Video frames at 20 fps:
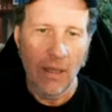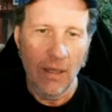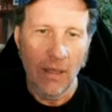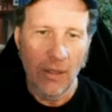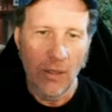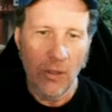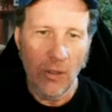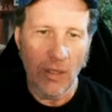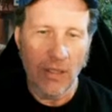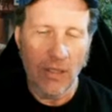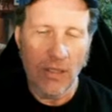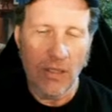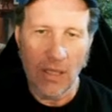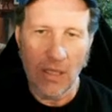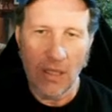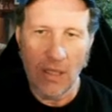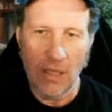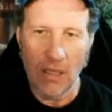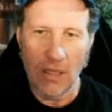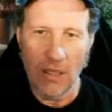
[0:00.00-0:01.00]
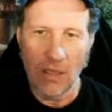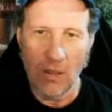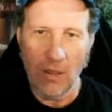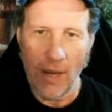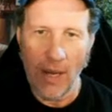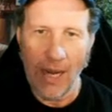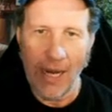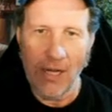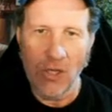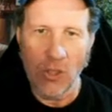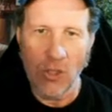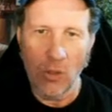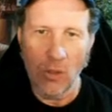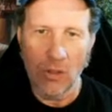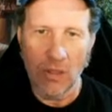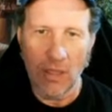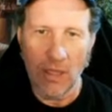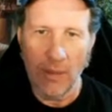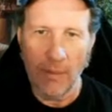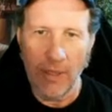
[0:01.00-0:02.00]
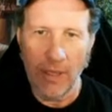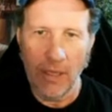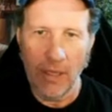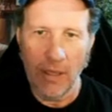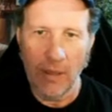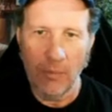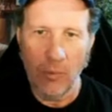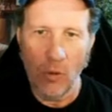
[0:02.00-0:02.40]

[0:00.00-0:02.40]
You could see the, you know, age-old dilemma here.